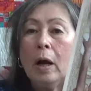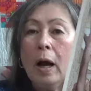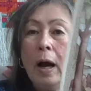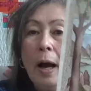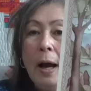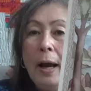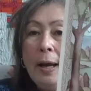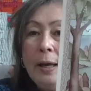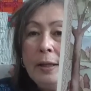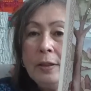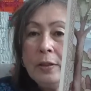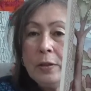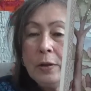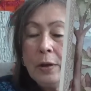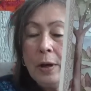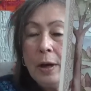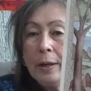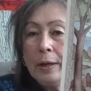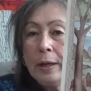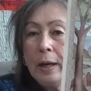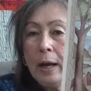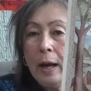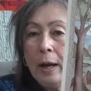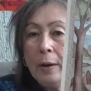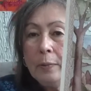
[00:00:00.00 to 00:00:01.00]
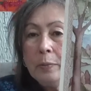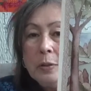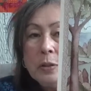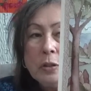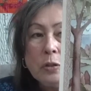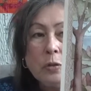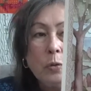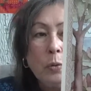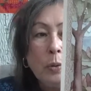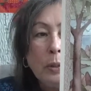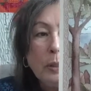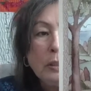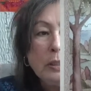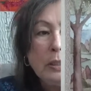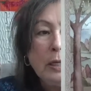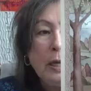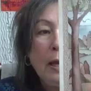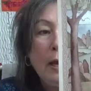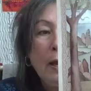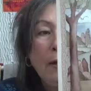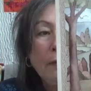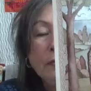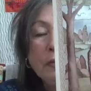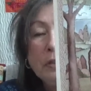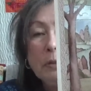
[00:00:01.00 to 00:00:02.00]
I thought I was going to
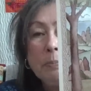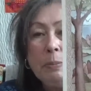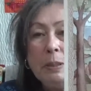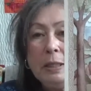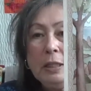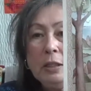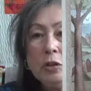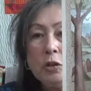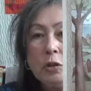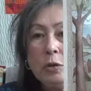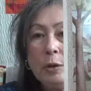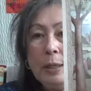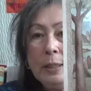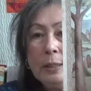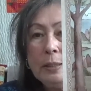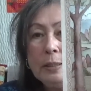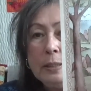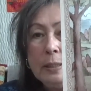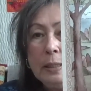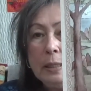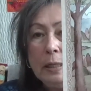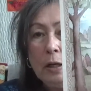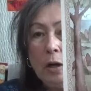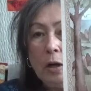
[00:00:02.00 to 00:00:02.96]
have to be tracing